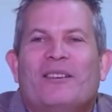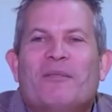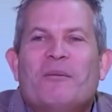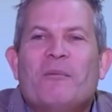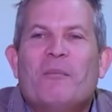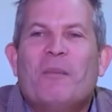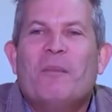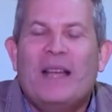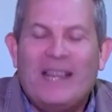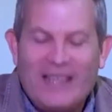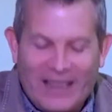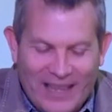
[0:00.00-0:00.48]

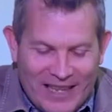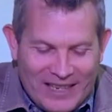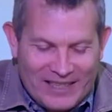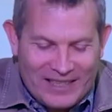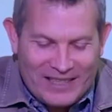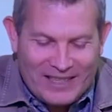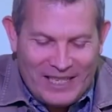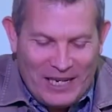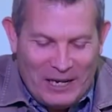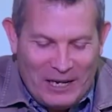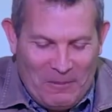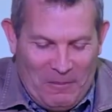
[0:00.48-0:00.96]
Make that
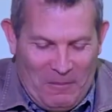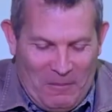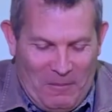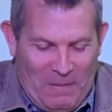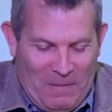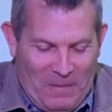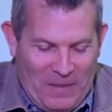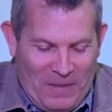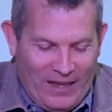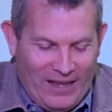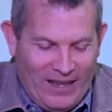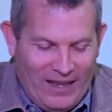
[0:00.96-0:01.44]
step.
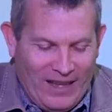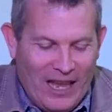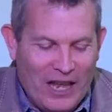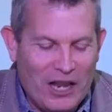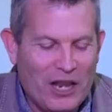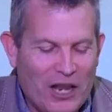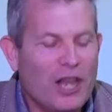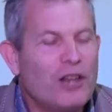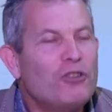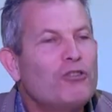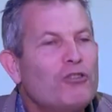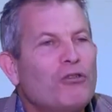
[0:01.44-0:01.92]

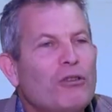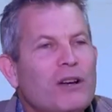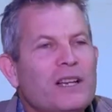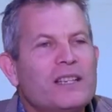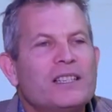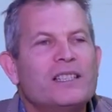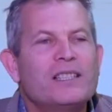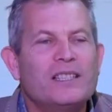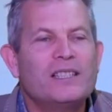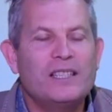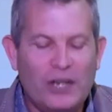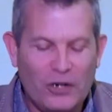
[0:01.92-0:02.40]
And
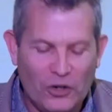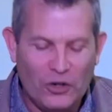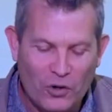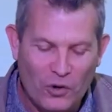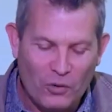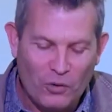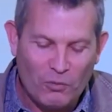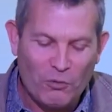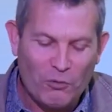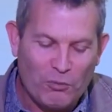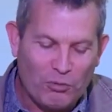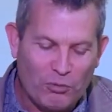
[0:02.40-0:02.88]
trust that
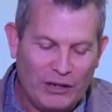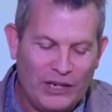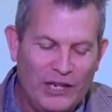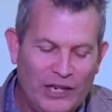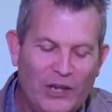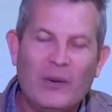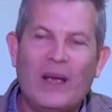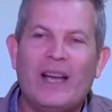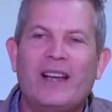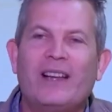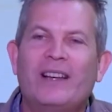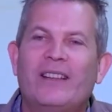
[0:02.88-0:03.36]
God will bring
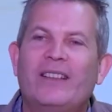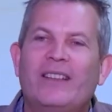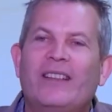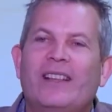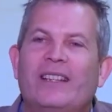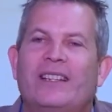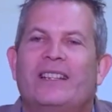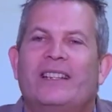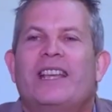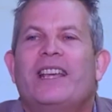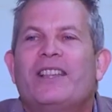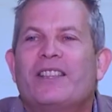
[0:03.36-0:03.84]
you out
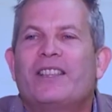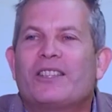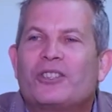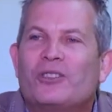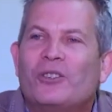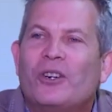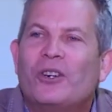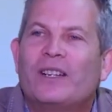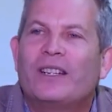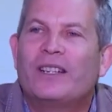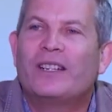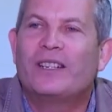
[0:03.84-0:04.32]
the other
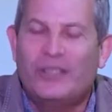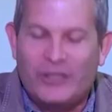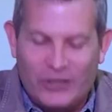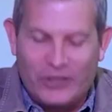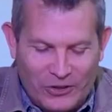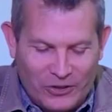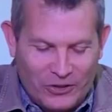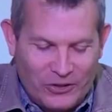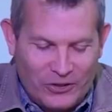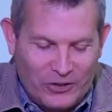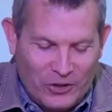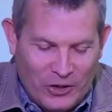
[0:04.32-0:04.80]
side in his
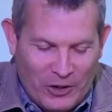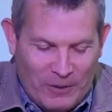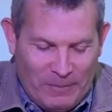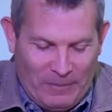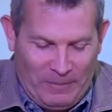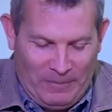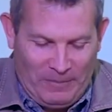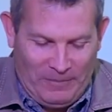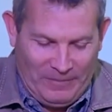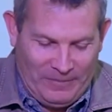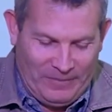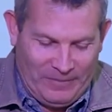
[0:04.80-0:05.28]
good
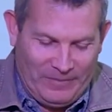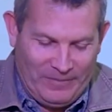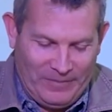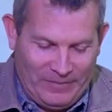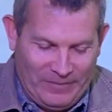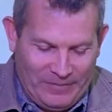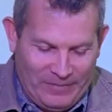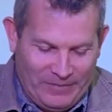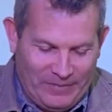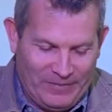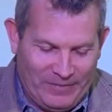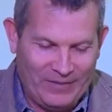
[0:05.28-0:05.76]
time.
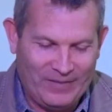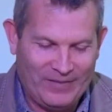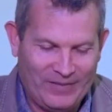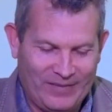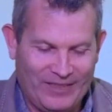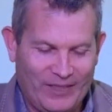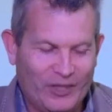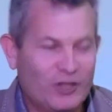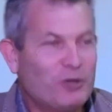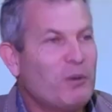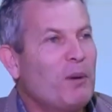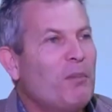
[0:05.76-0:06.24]

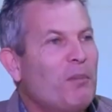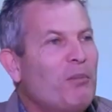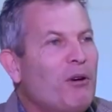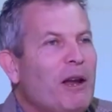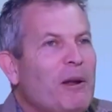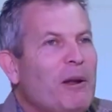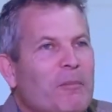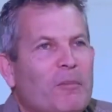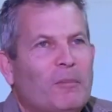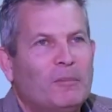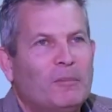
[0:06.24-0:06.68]
Shall we pray?